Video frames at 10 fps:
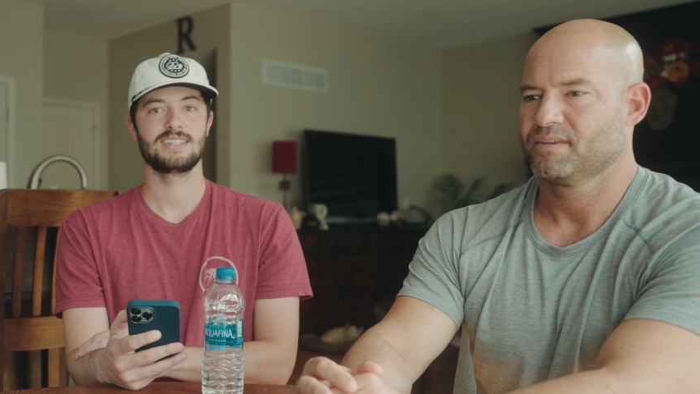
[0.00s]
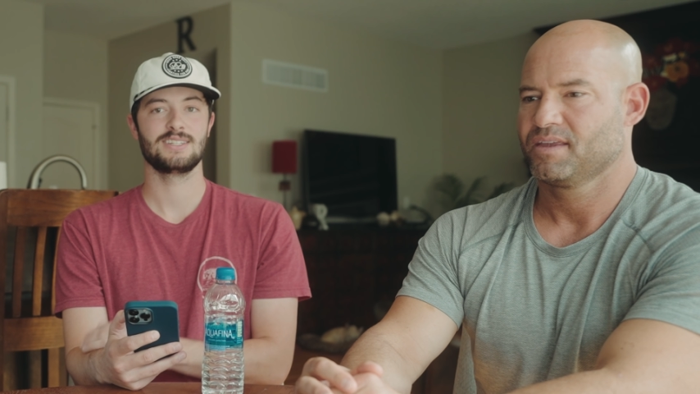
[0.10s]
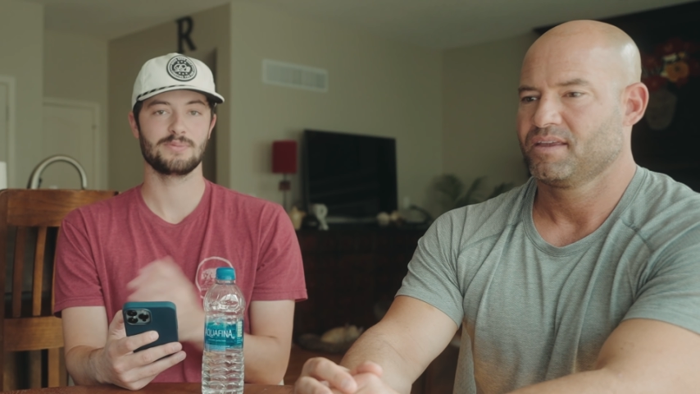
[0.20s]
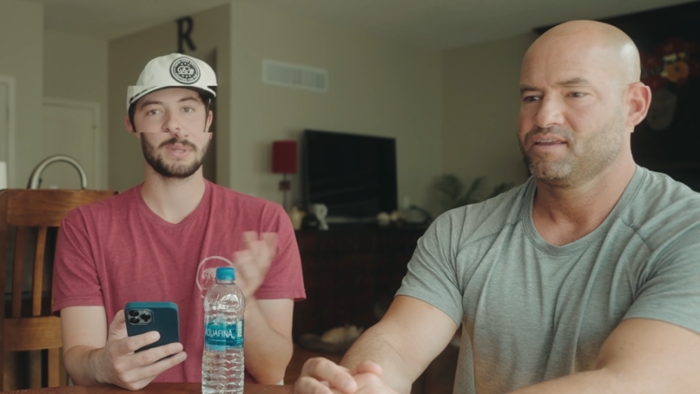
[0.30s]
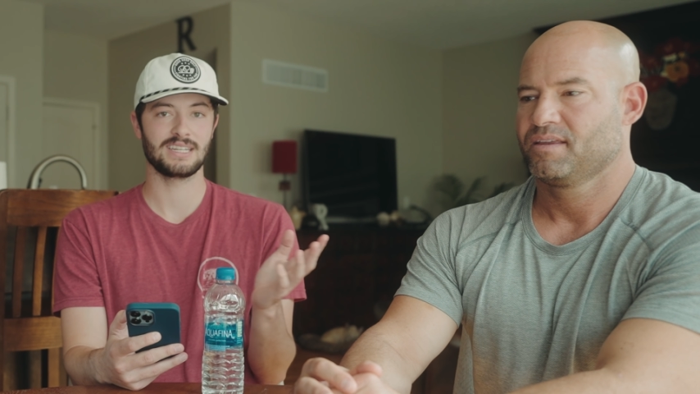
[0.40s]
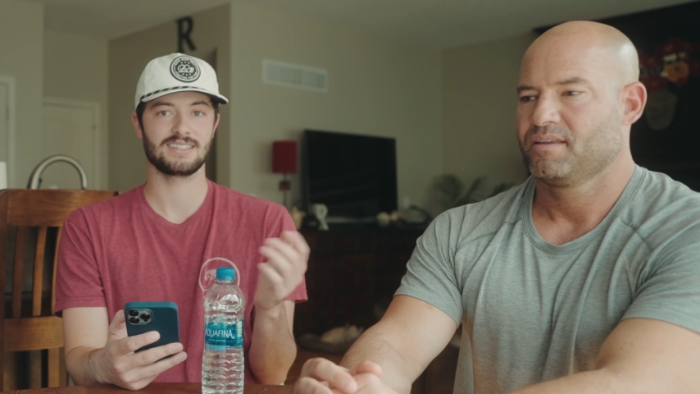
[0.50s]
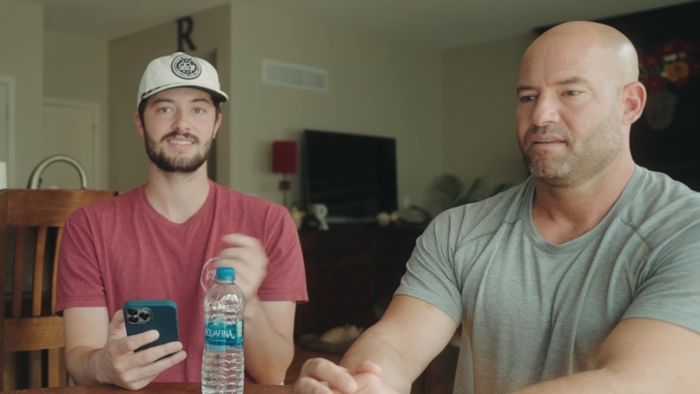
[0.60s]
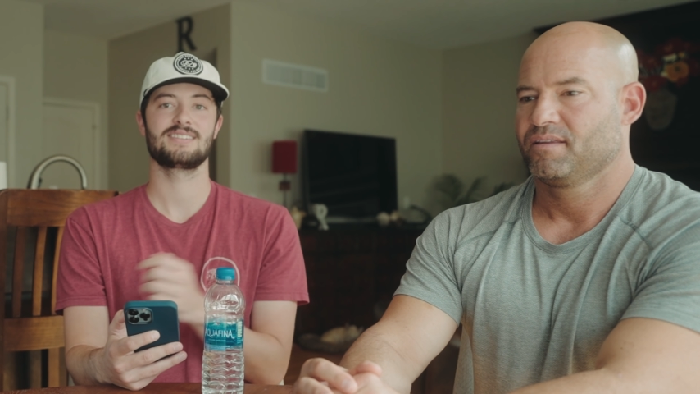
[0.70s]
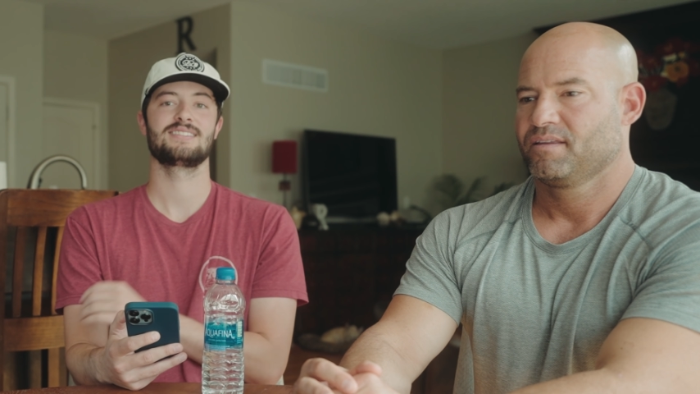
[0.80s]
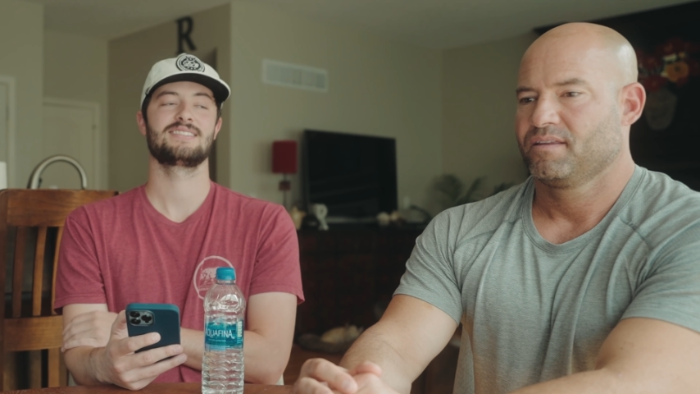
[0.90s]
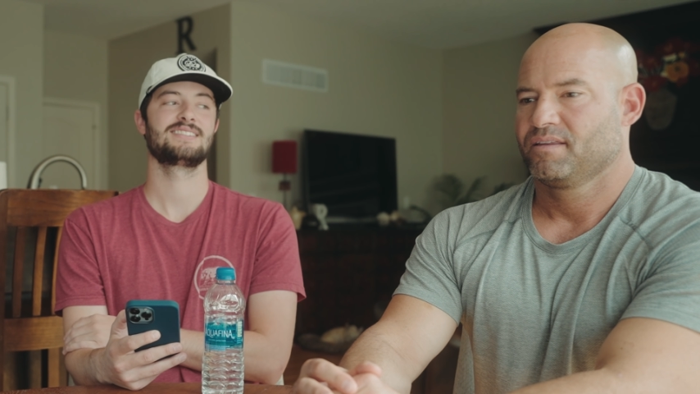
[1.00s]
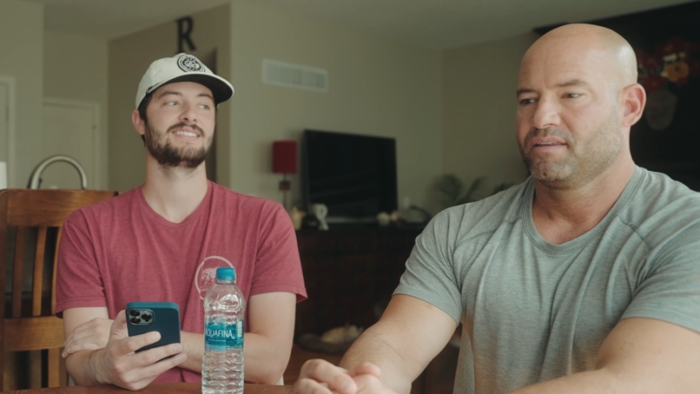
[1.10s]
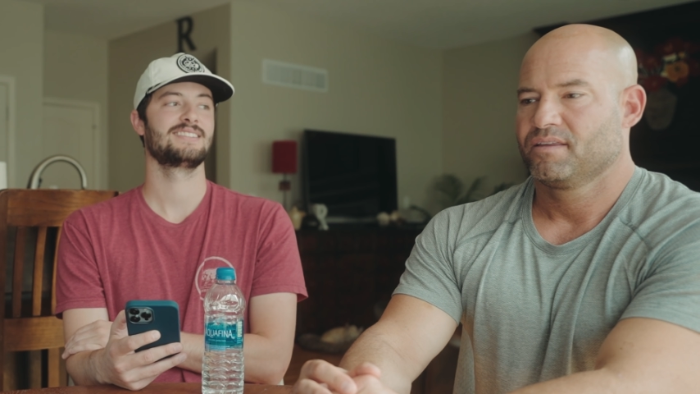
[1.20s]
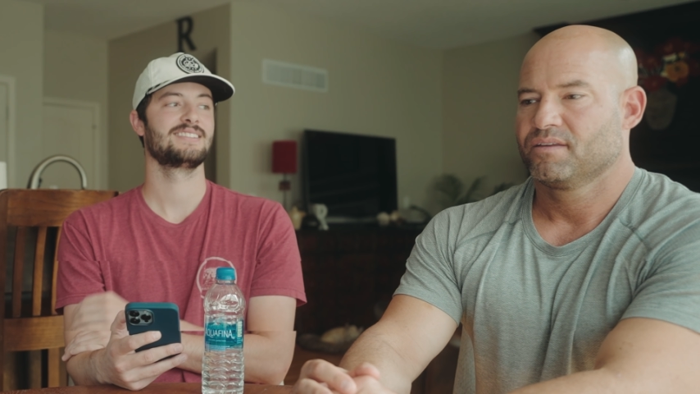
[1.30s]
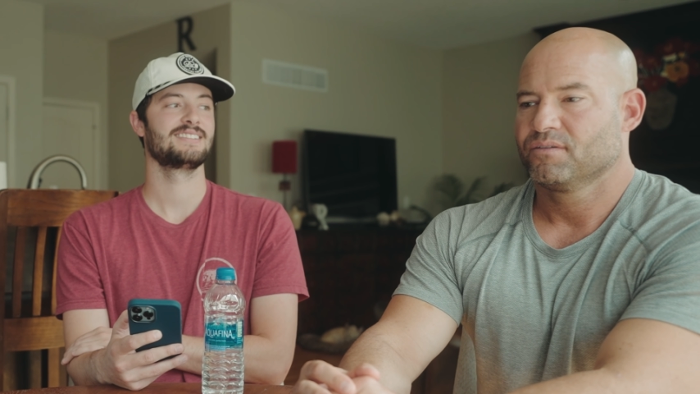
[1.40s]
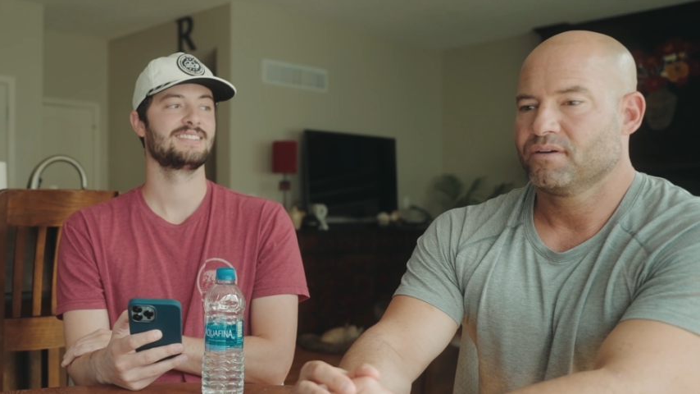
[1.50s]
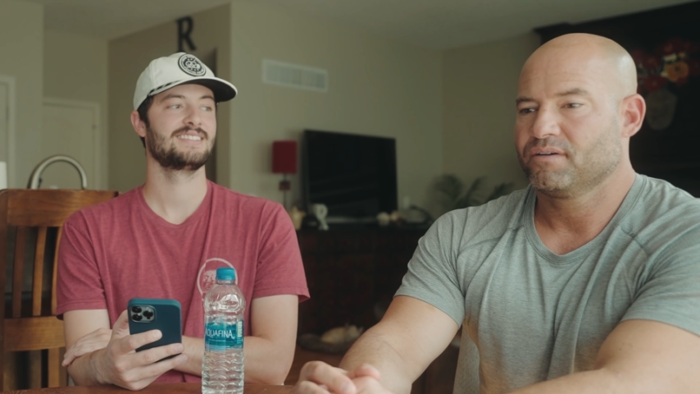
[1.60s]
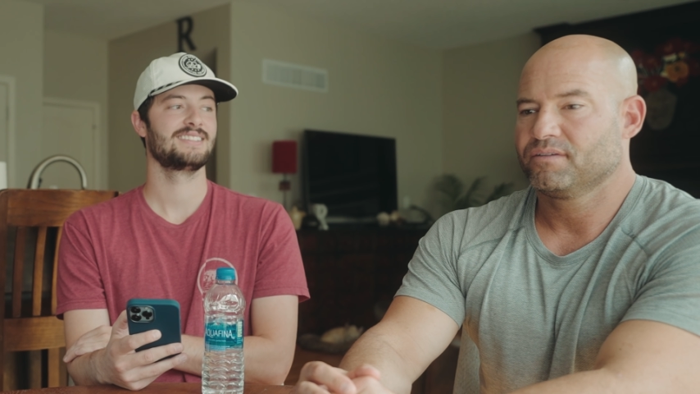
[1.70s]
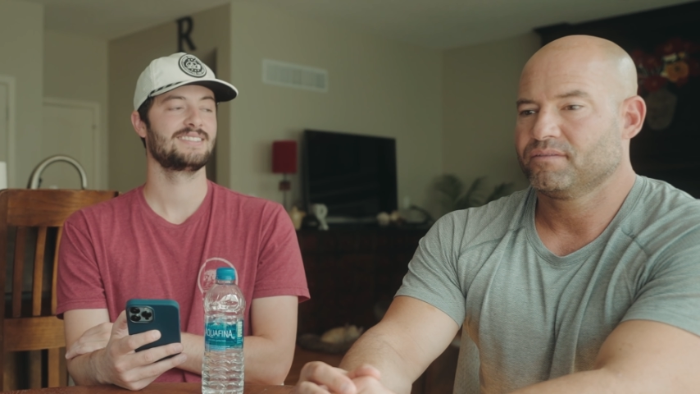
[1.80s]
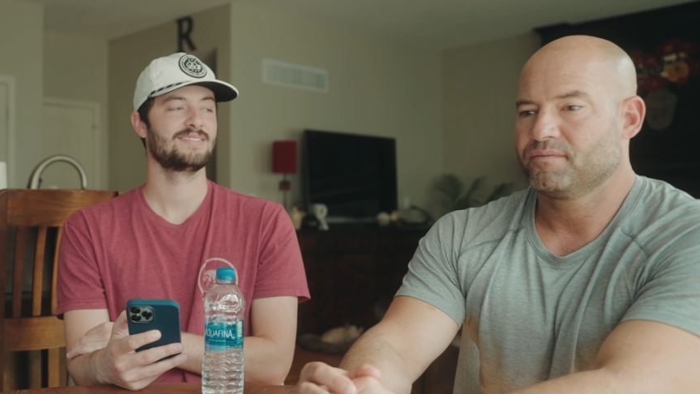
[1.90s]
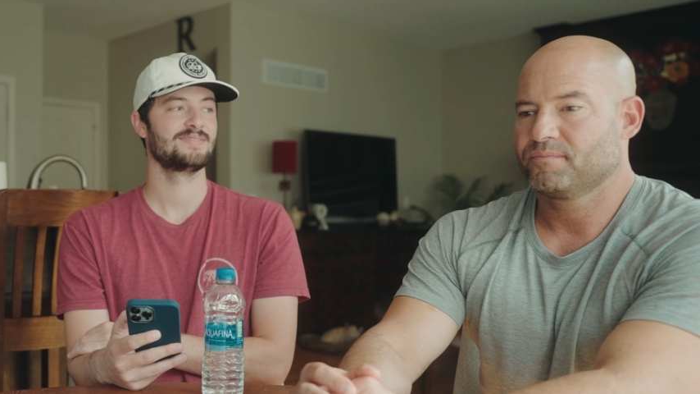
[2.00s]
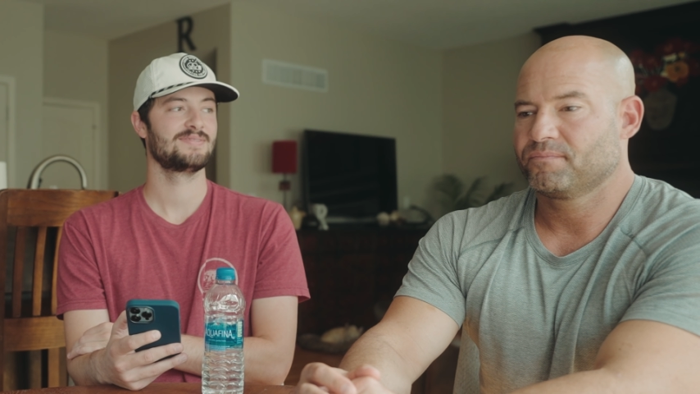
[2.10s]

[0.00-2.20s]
Speaker 1: He's a beast.
Speaker 2: Well,